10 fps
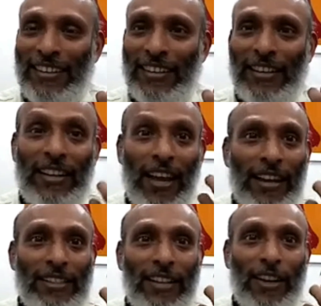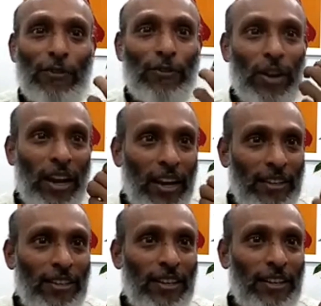Reaction of
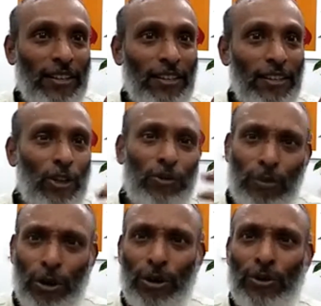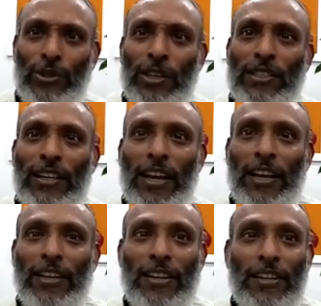hatred produces
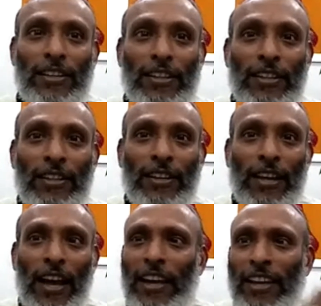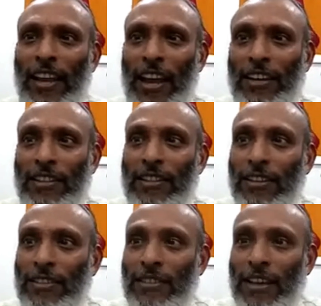hatred. I hate
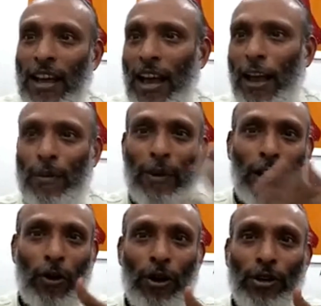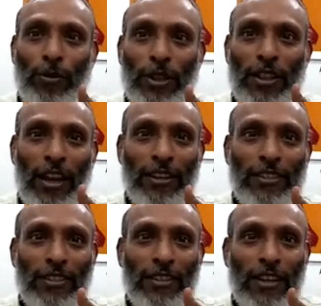this, I am annoyed with that,
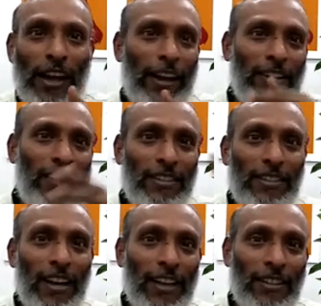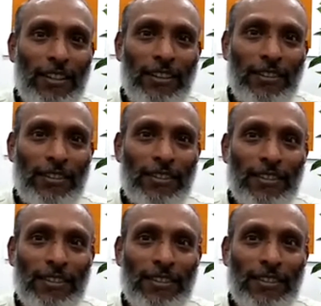I dislike this.